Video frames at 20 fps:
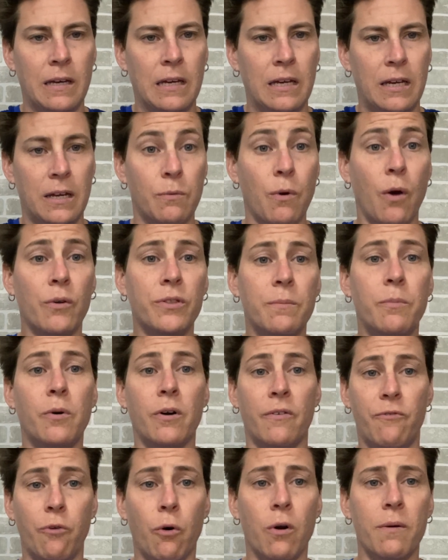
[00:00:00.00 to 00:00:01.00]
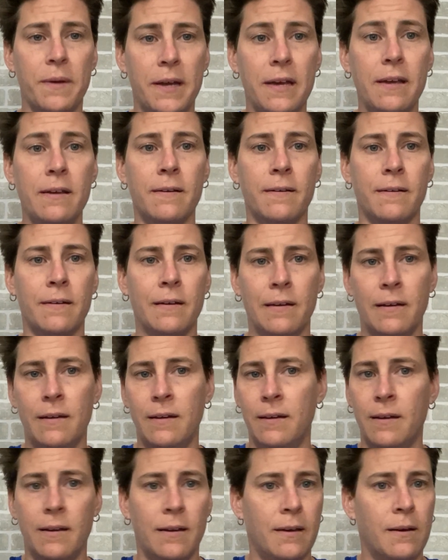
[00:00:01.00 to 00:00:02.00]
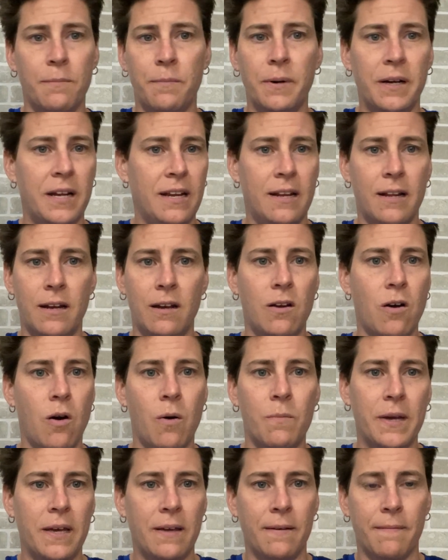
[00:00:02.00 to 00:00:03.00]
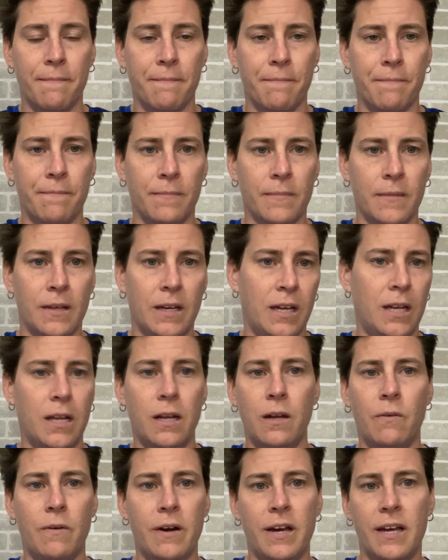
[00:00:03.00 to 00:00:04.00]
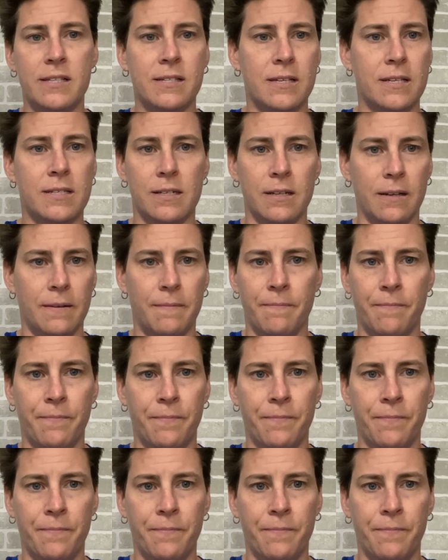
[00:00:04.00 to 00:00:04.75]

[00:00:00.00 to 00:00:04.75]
He wrote the book for me, but he didn't know me. He didn't know I existed.